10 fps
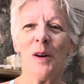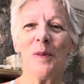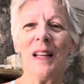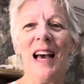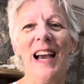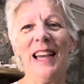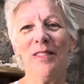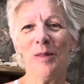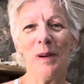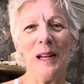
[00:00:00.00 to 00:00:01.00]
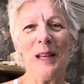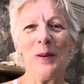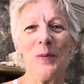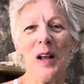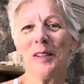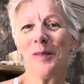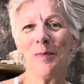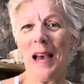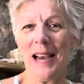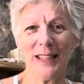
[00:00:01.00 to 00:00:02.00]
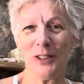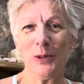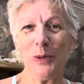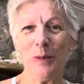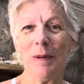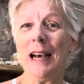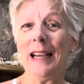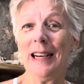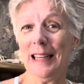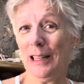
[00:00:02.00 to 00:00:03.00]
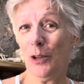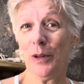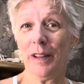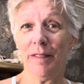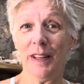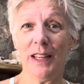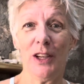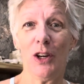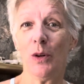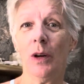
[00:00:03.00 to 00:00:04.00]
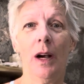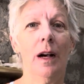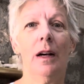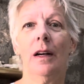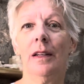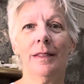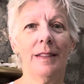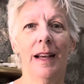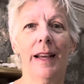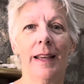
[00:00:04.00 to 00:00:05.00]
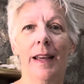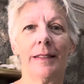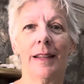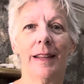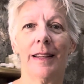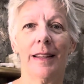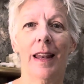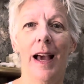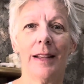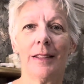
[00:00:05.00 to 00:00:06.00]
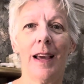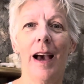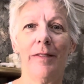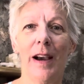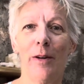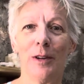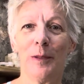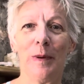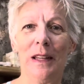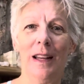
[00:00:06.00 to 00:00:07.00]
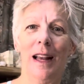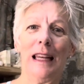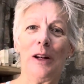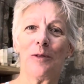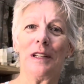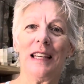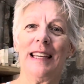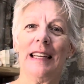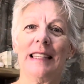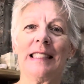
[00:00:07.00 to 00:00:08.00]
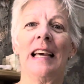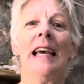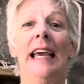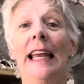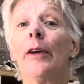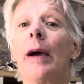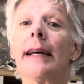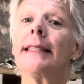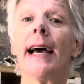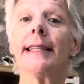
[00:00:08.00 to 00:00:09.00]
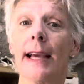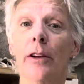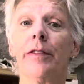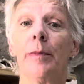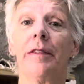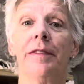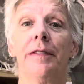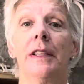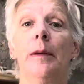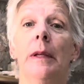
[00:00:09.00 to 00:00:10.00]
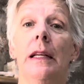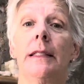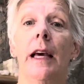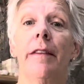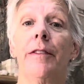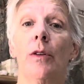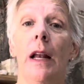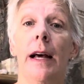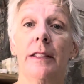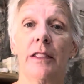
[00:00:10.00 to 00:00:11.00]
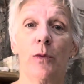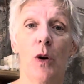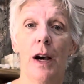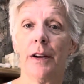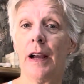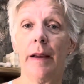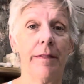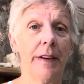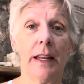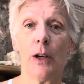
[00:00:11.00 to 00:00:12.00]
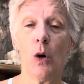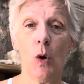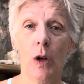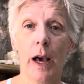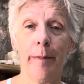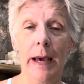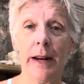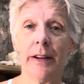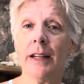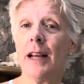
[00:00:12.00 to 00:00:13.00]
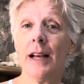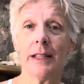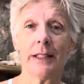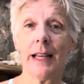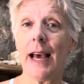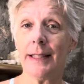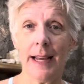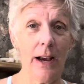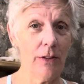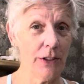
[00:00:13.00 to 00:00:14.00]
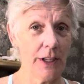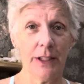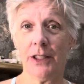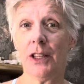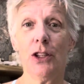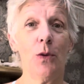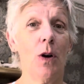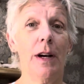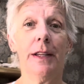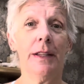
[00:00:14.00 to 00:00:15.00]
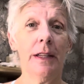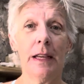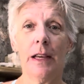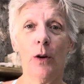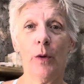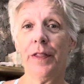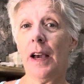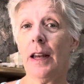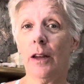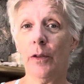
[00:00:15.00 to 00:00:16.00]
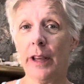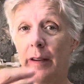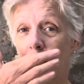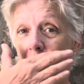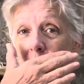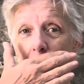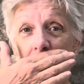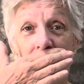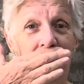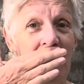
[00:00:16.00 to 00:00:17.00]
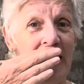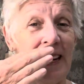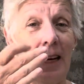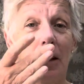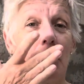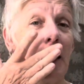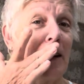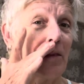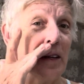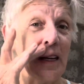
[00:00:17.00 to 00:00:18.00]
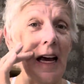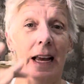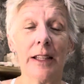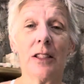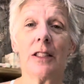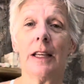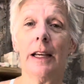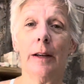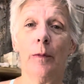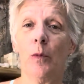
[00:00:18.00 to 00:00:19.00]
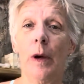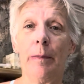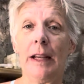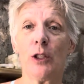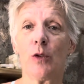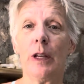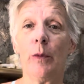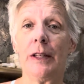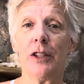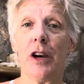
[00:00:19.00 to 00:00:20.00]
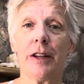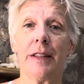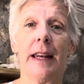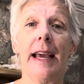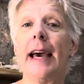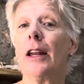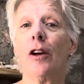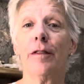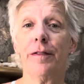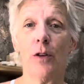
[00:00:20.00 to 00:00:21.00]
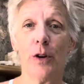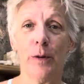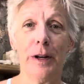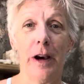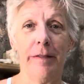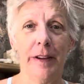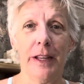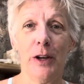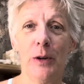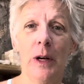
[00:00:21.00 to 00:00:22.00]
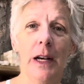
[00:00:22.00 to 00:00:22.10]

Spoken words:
Well, hi everybody. Welcome back to my unloading video. I can't tell you, the last half hour has been a little ridiculous. Anyway, I sat down for about 15 minutes, had a few glasses of water. I'm feeling a whole lot better. Sat down to continue on with the unloading of my kiln and realized when my screen went dark that I had it on photo and not video.